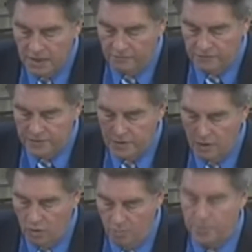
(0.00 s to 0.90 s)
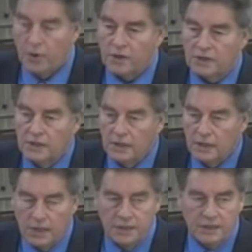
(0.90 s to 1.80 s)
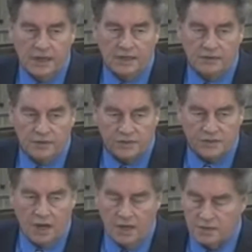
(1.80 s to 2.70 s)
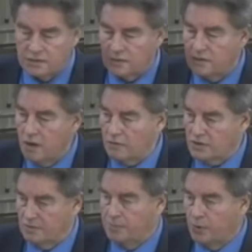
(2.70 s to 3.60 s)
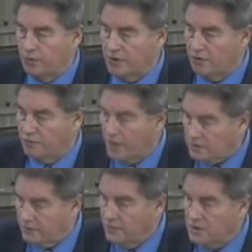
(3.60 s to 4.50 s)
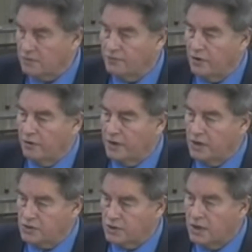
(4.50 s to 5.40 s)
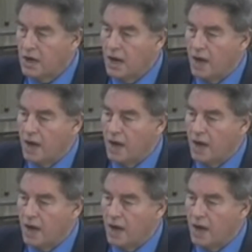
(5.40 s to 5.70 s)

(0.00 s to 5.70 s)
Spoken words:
have written a whole book indicating that the science does not support the effectiveness of fluoridation,